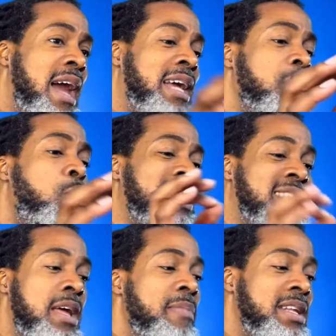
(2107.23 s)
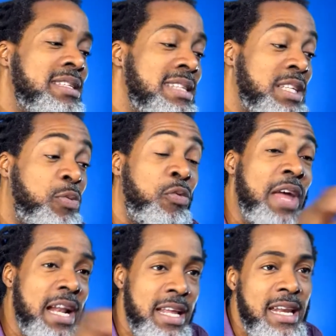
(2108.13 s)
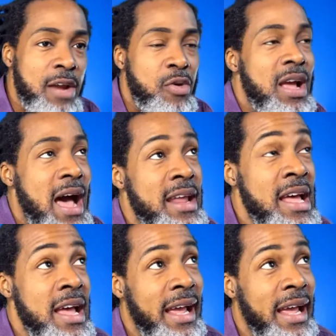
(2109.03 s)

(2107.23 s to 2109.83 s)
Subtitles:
And I think Western medicine has failed in that regard,